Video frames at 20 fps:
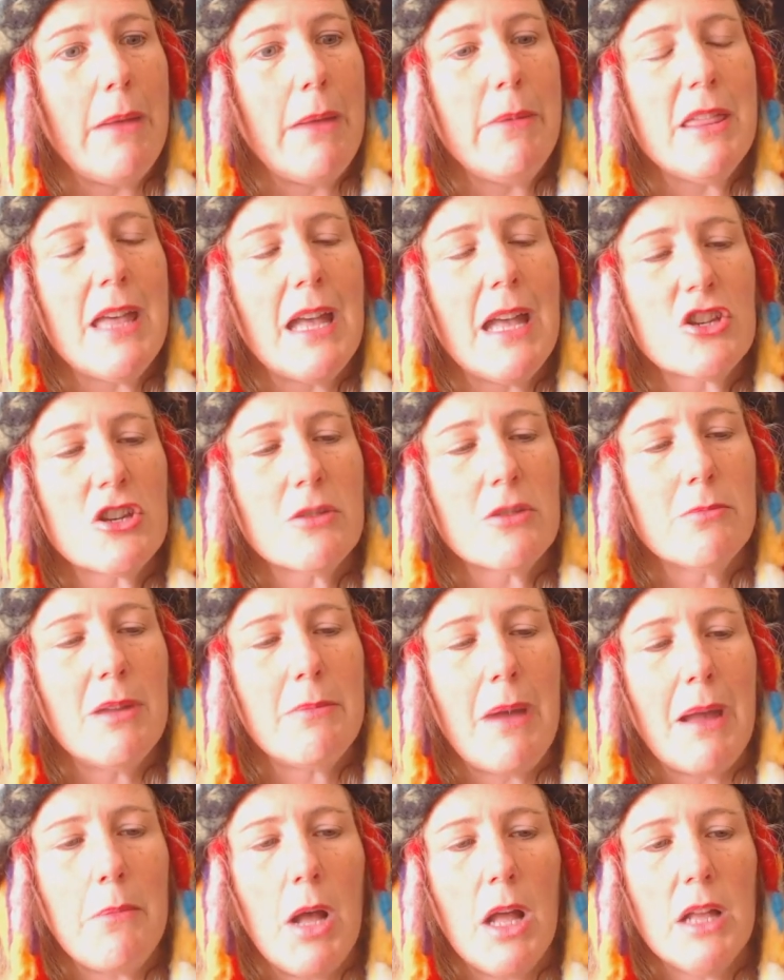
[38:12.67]
Maybe that should
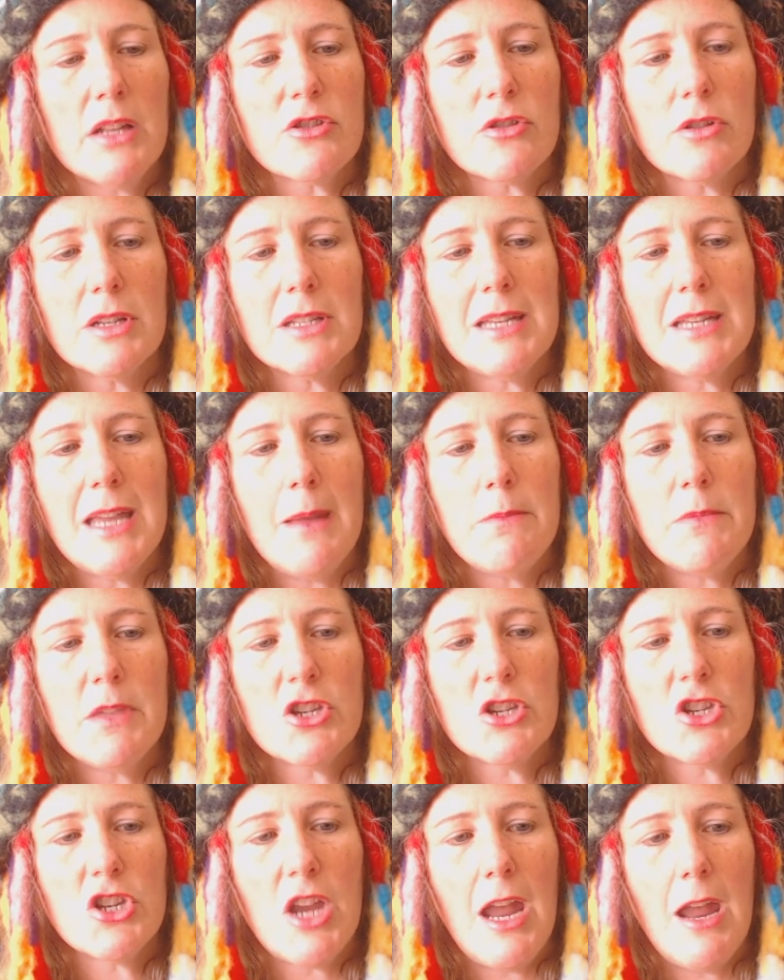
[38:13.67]
be my mantra, tame
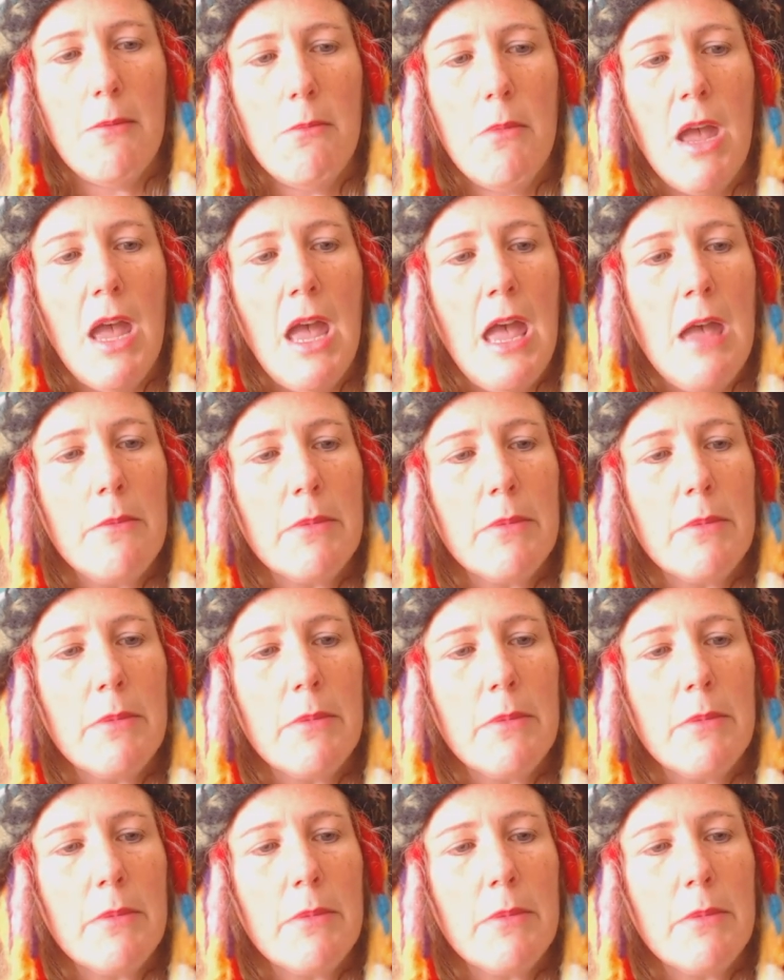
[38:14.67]
the shame,